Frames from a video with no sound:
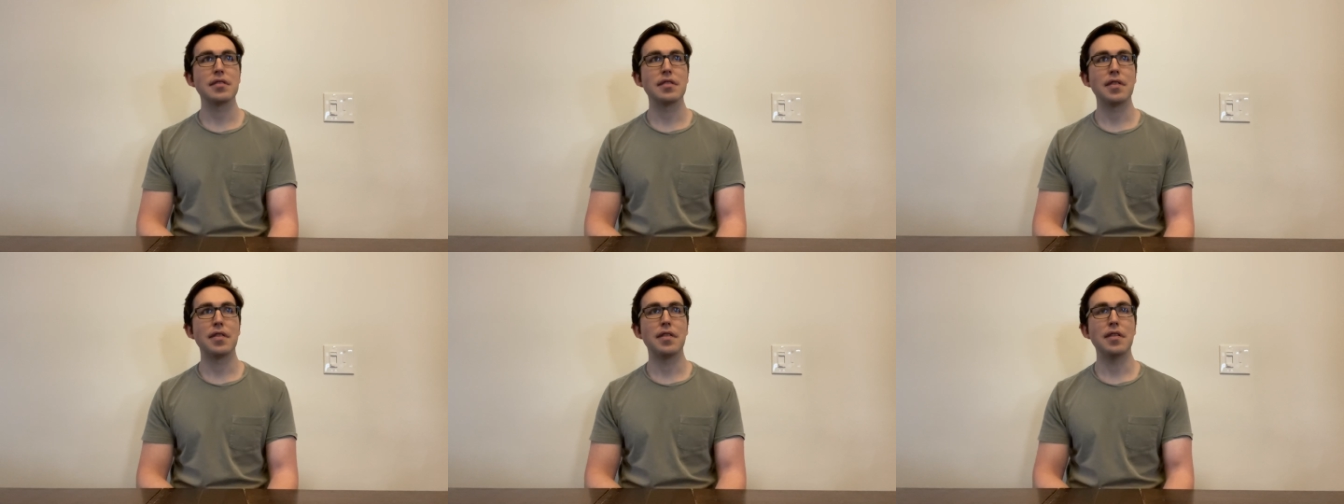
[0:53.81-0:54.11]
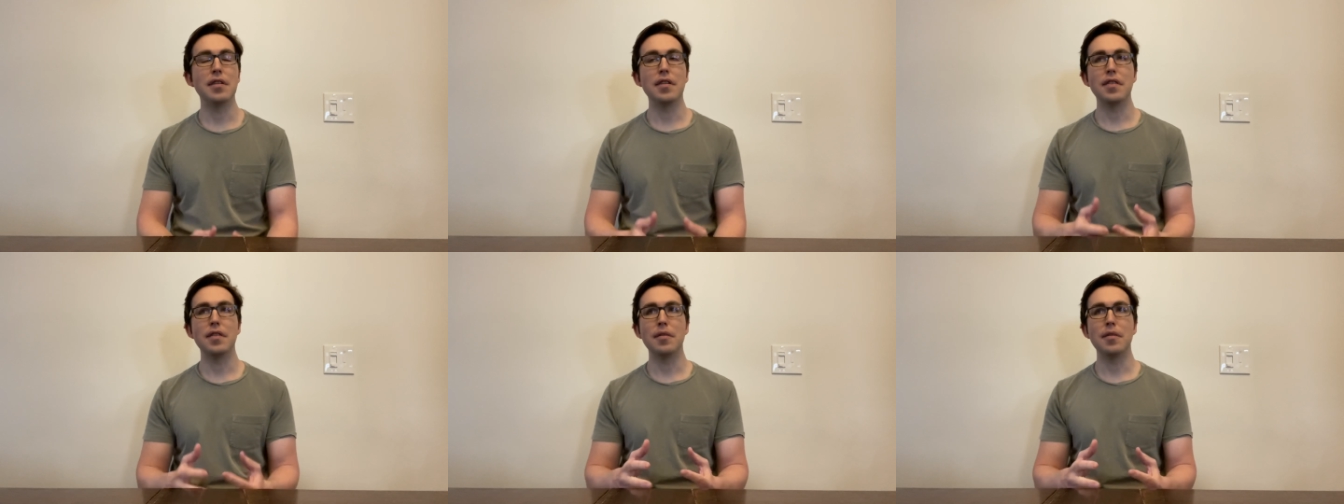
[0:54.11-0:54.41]

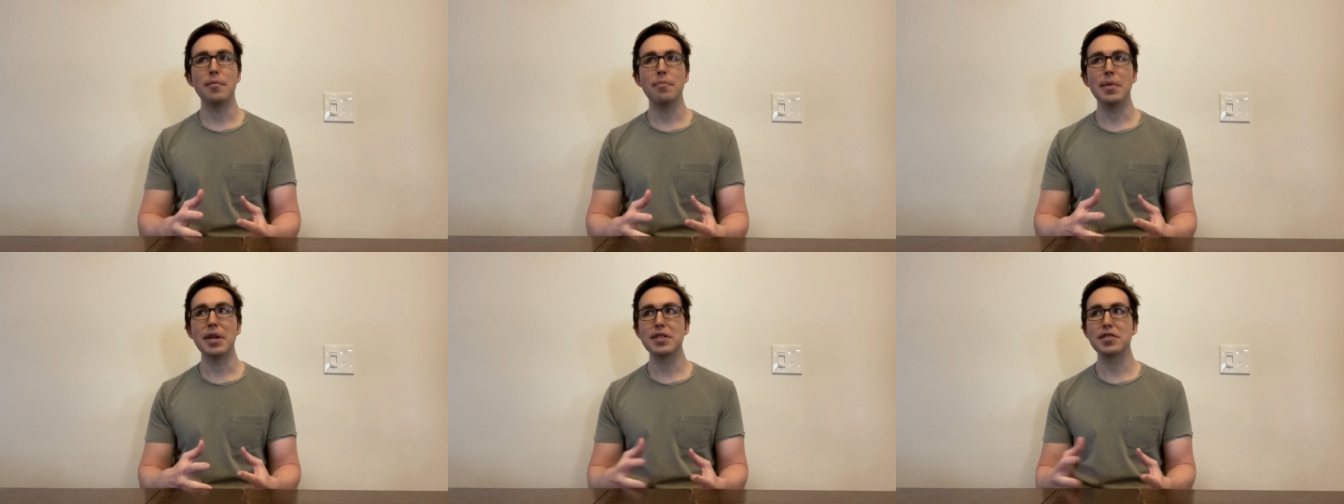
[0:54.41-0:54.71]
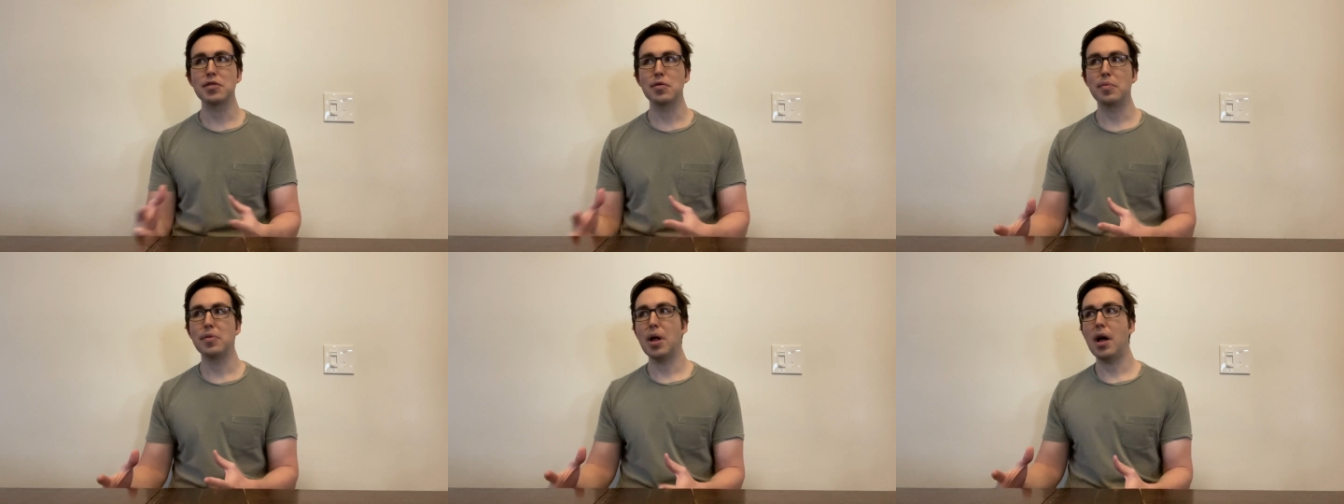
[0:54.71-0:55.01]
the
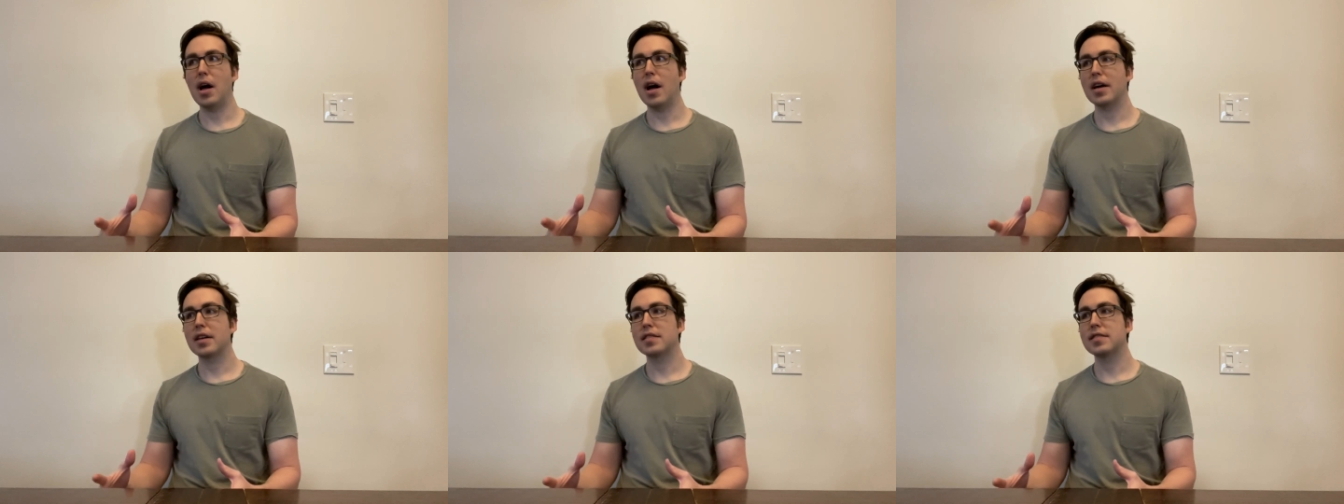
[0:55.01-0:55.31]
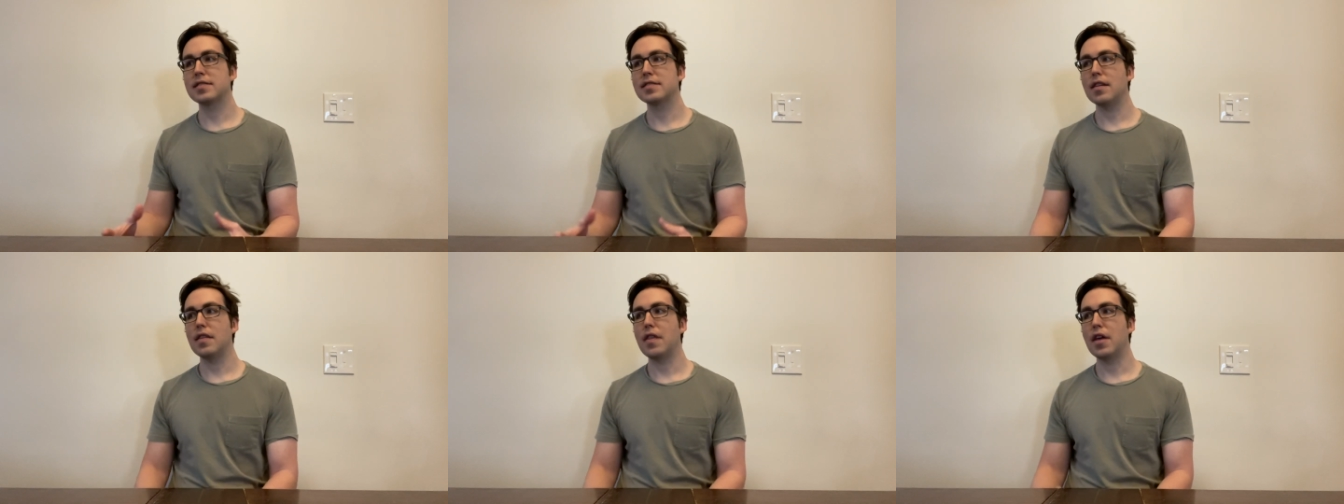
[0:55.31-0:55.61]
mental
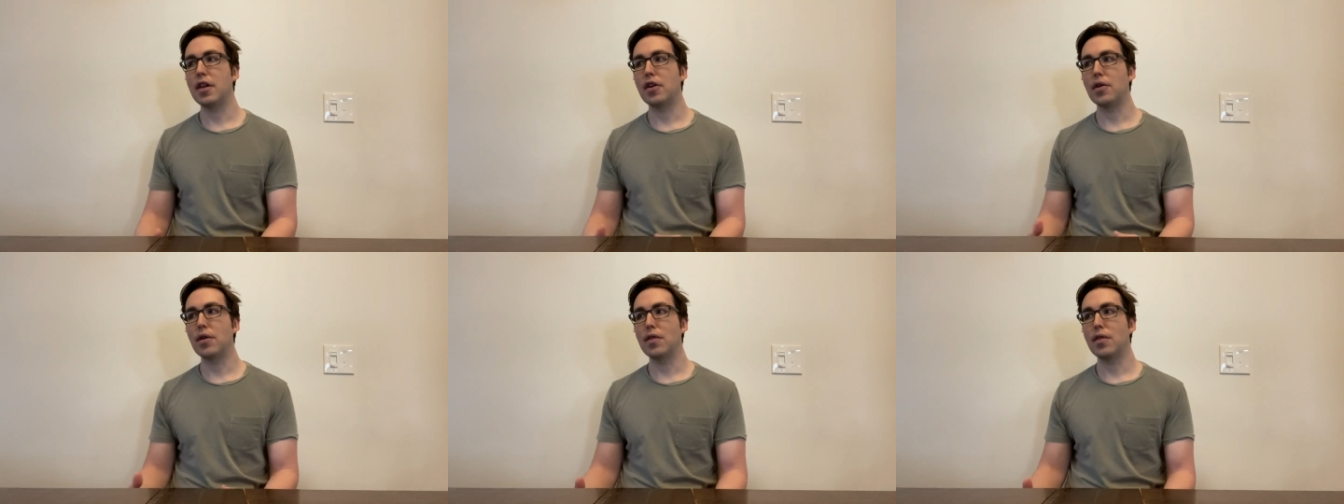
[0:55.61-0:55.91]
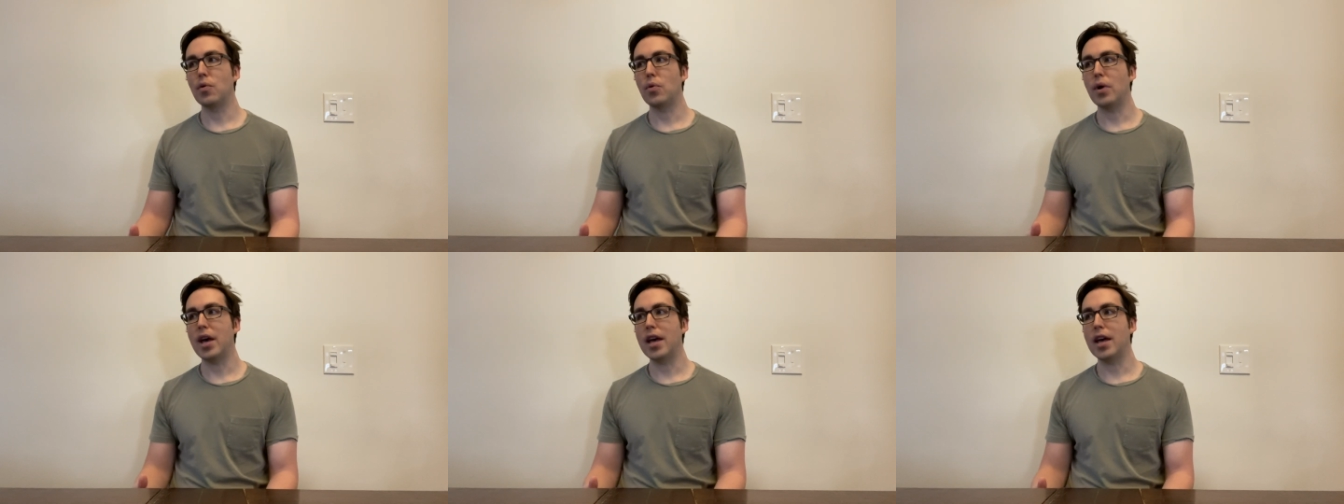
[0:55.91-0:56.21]
blocks that are in the
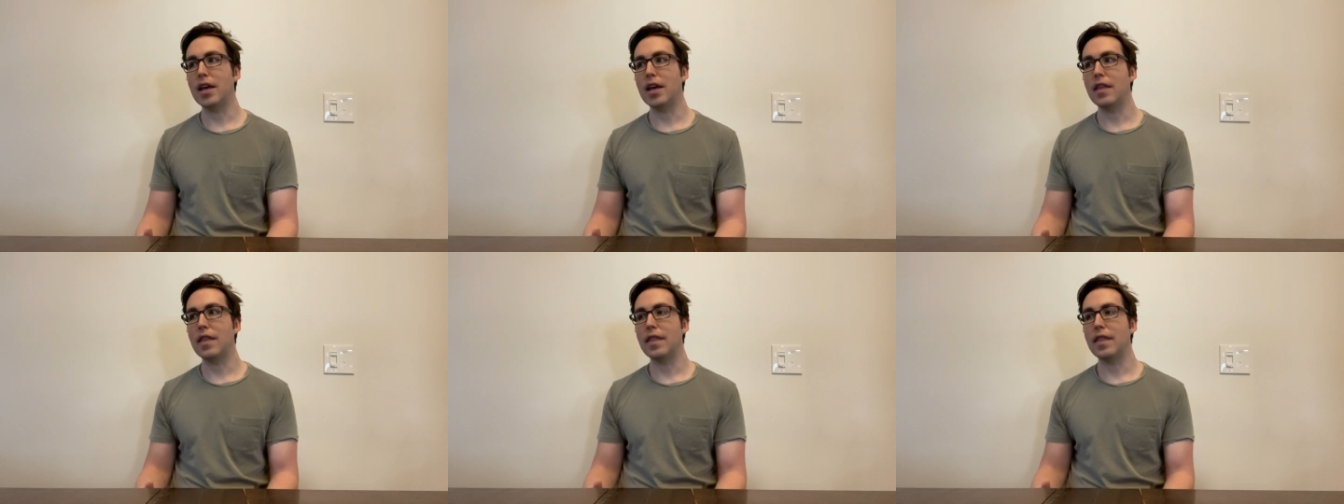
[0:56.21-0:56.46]
way,